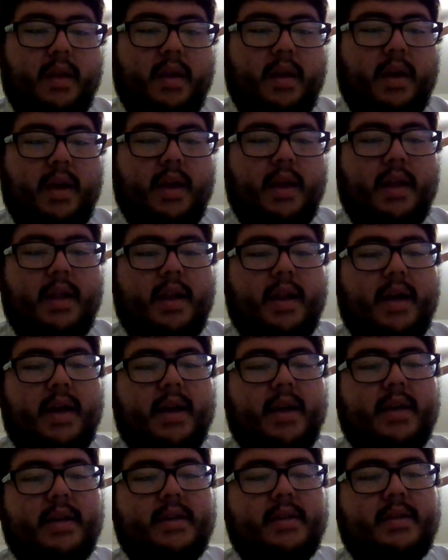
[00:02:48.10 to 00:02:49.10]

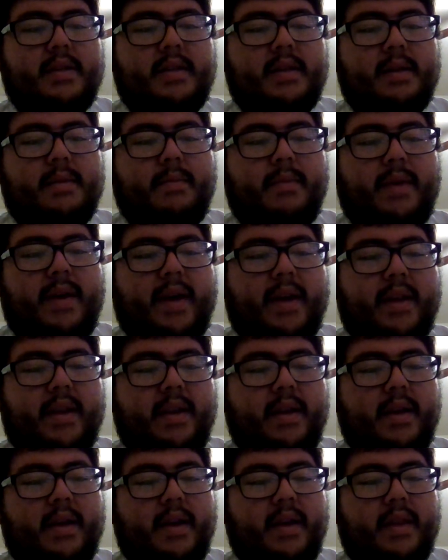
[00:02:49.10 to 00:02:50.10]
Elizabad
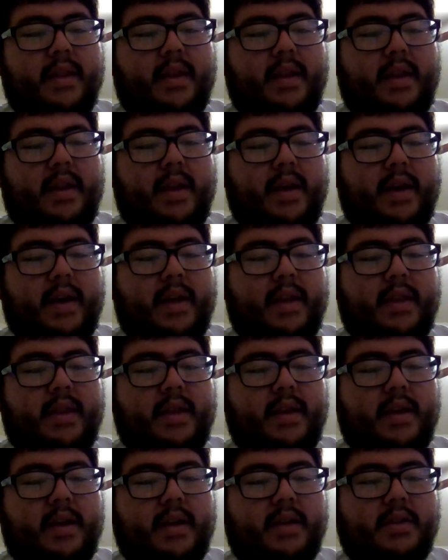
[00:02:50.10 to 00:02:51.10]
the ninth,
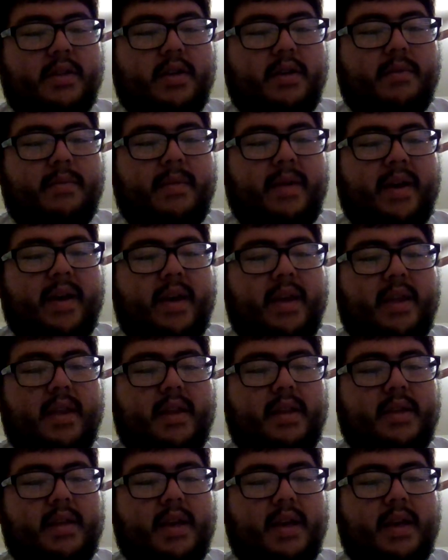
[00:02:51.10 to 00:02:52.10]
Jeremiah the
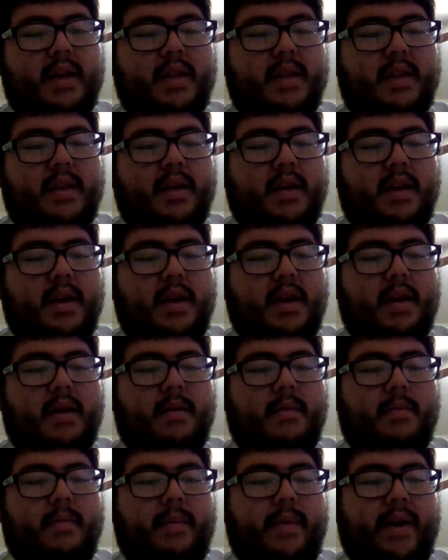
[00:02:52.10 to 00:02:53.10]
10th,
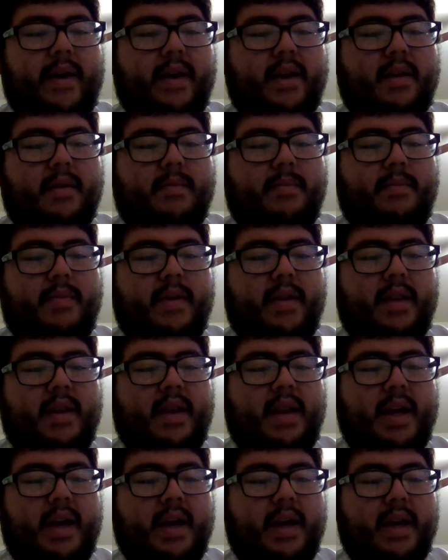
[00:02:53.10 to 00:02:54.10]

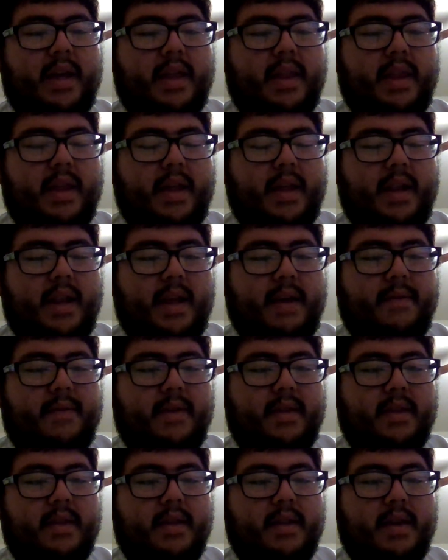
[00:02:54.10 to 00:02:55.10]
Machbanai the
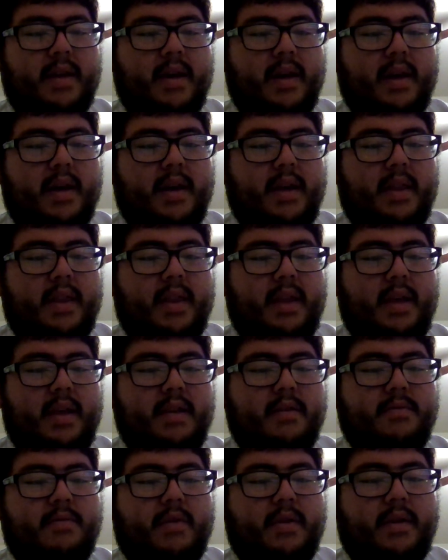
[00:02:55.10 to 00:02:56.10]
11th.
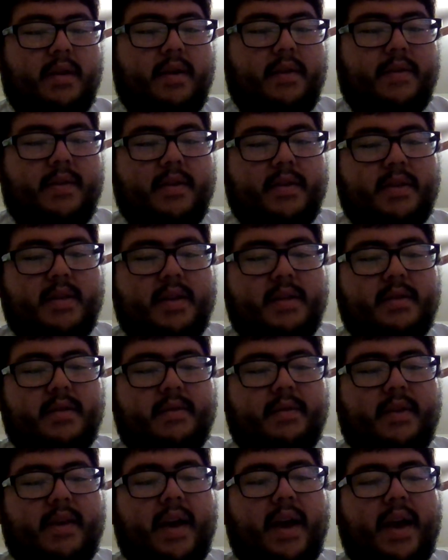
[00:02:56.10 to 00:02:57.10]
These were of the sons
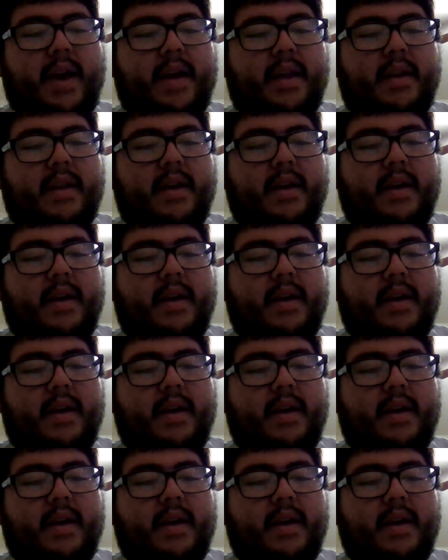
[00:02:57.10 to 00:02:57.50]
of Gad,